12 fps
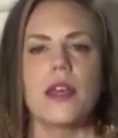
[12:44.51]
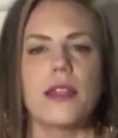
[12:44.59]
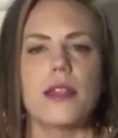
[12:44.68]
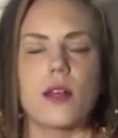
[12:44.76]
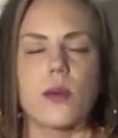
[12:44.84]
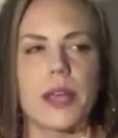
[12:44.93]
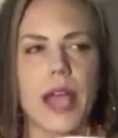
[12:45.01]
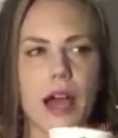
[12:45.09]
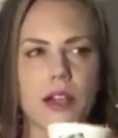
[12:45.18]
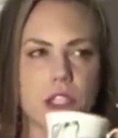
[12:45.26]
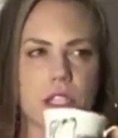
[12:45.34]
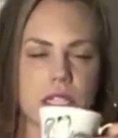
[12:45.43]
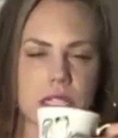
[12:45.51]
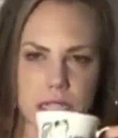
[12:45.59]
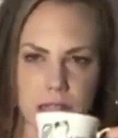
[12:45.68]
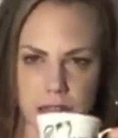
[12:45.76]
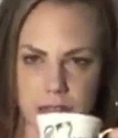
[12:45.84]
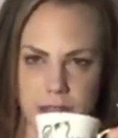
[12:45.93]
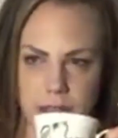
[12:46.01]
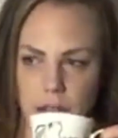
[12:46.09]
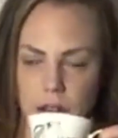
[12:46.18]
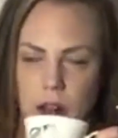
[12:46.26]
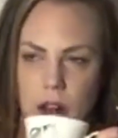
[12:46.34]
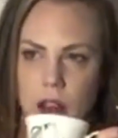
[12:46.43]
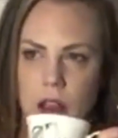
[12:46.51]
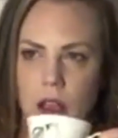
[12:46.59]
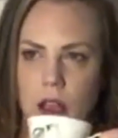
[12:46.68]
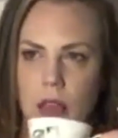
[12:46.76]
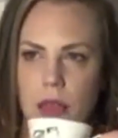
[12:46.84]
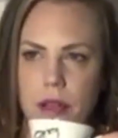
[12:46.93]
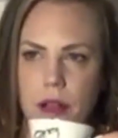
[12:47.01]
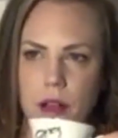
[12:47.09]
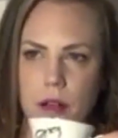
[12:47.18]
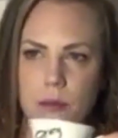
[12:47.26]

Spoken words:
their reactions and their